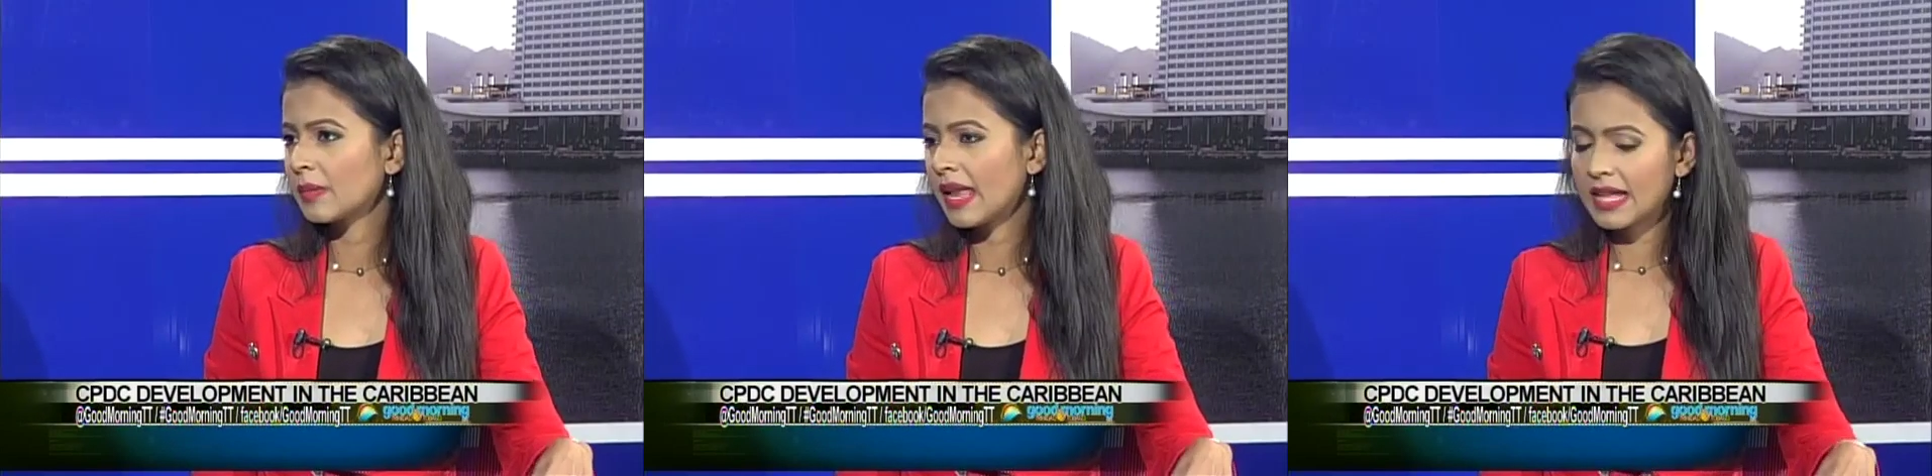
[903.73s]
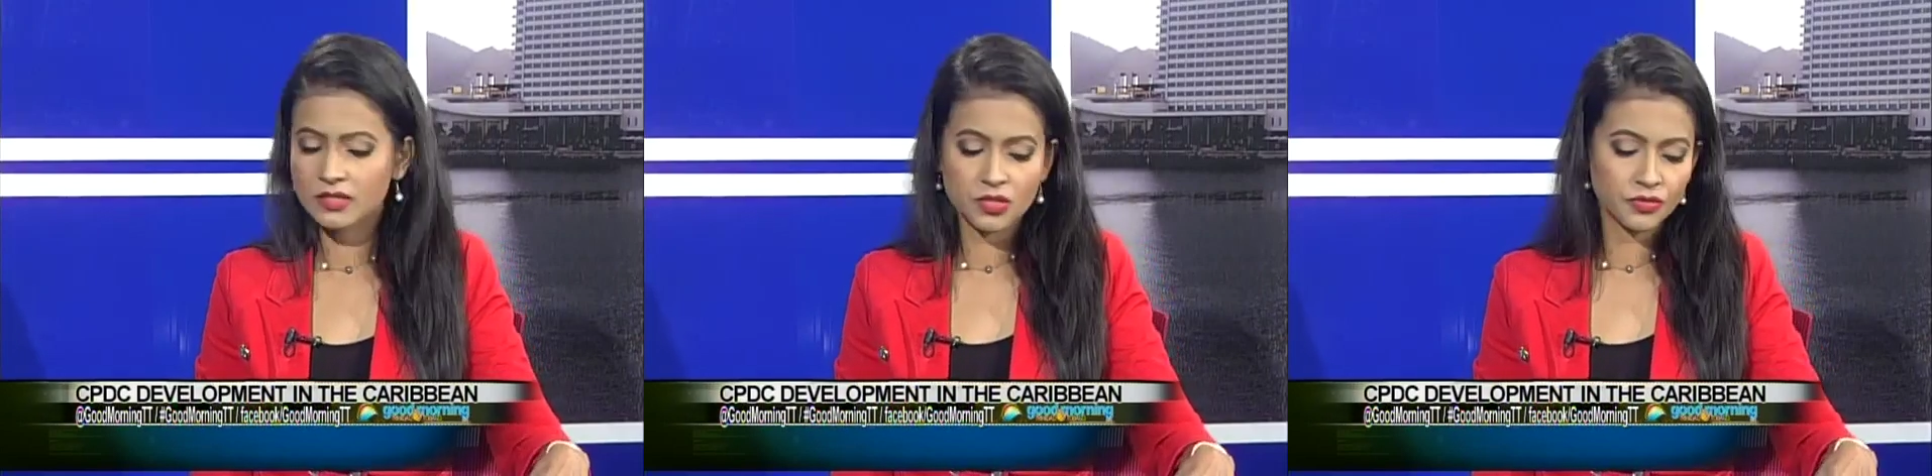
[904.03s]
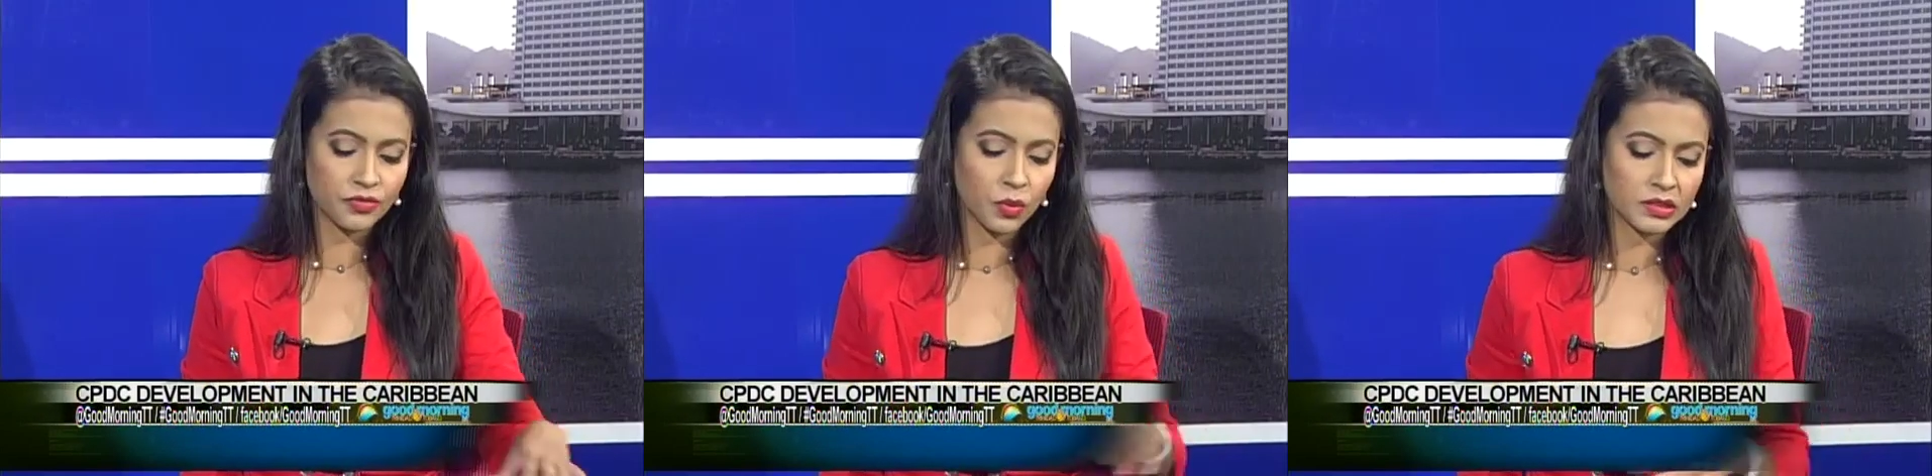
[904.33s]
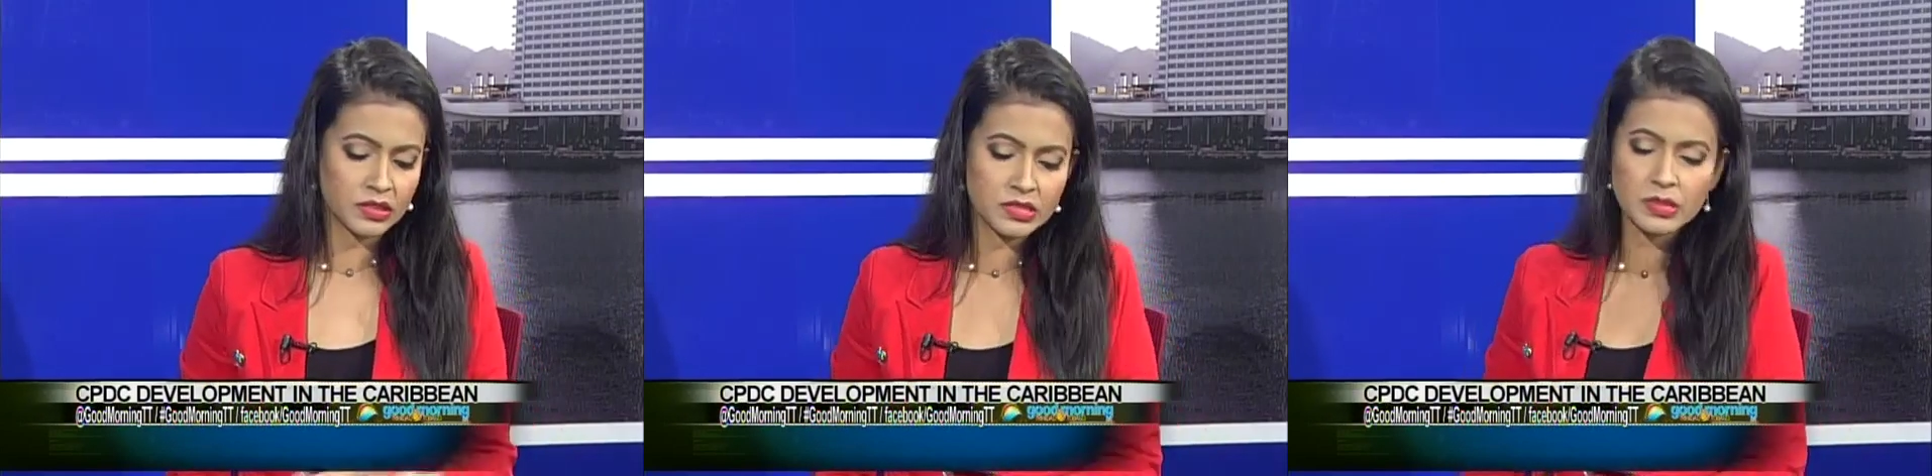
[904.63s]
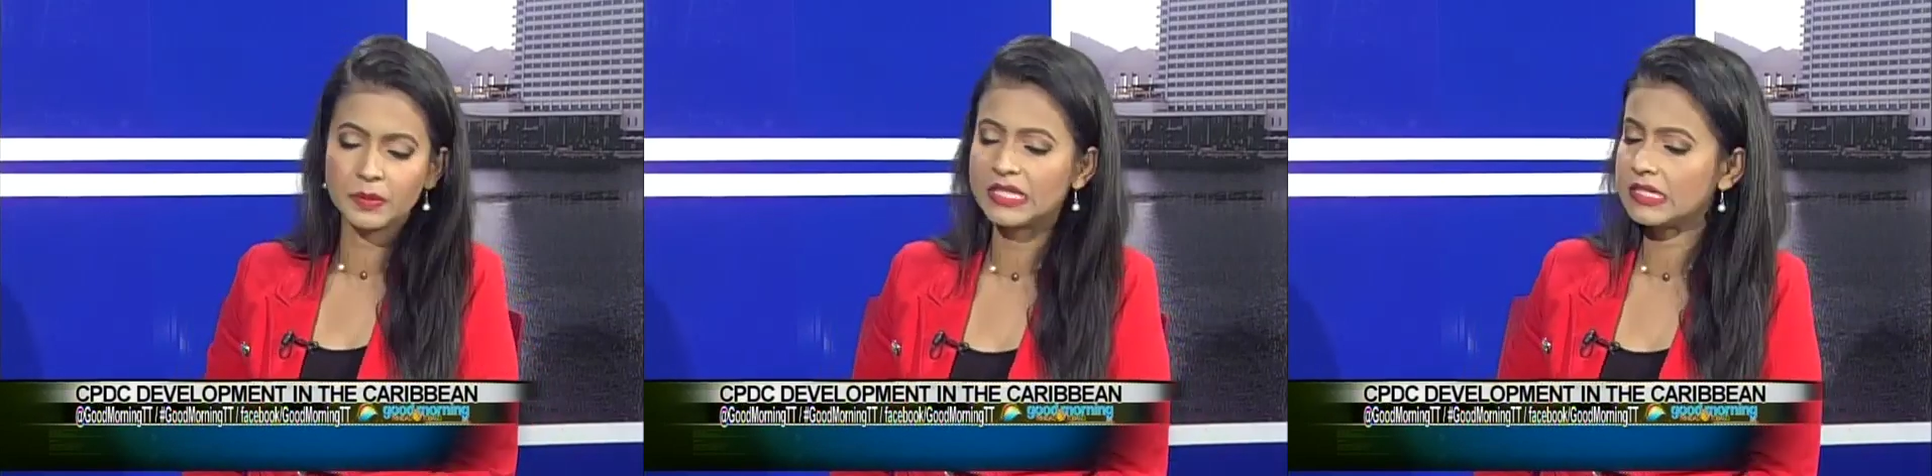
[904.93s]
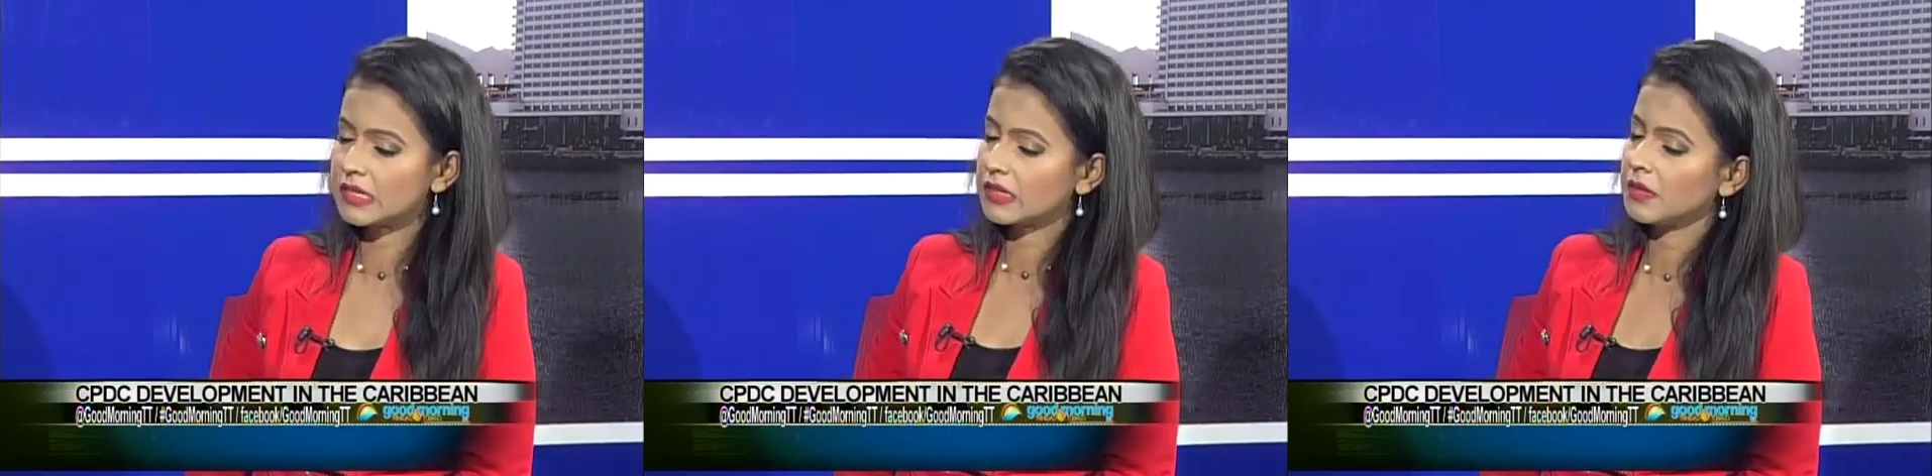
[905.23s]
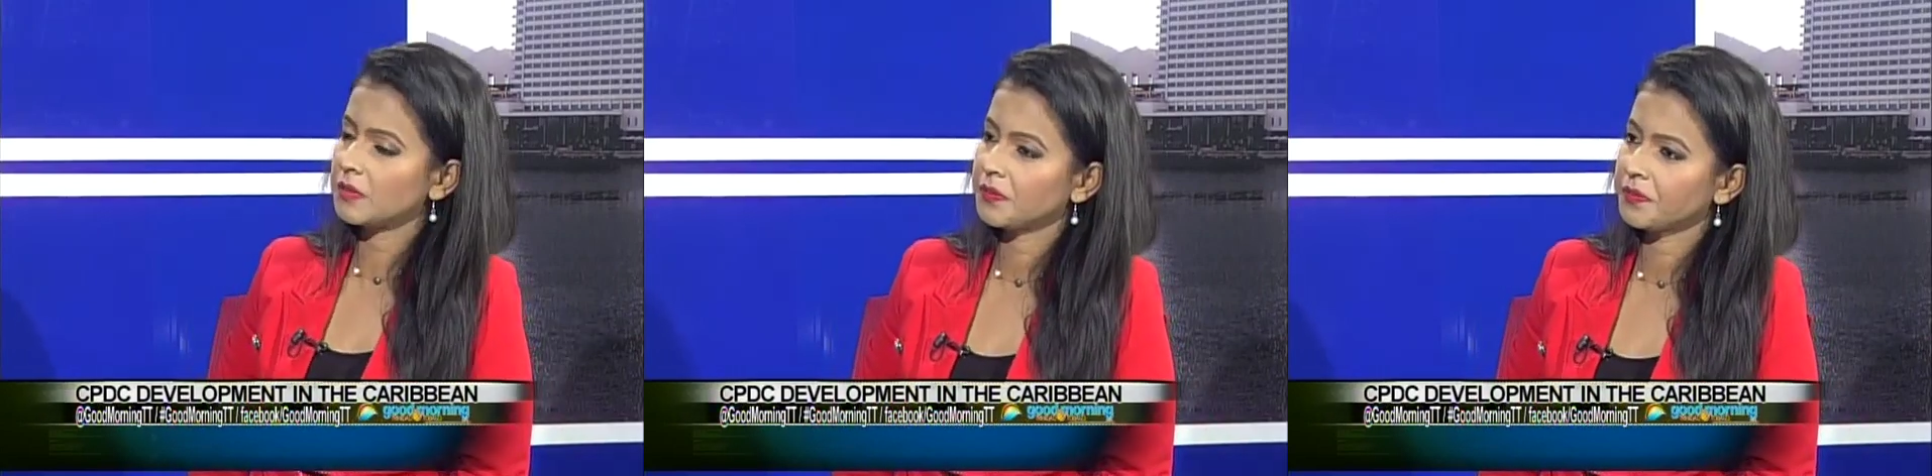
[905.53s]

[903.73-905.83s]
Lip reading: plans for the CPDC?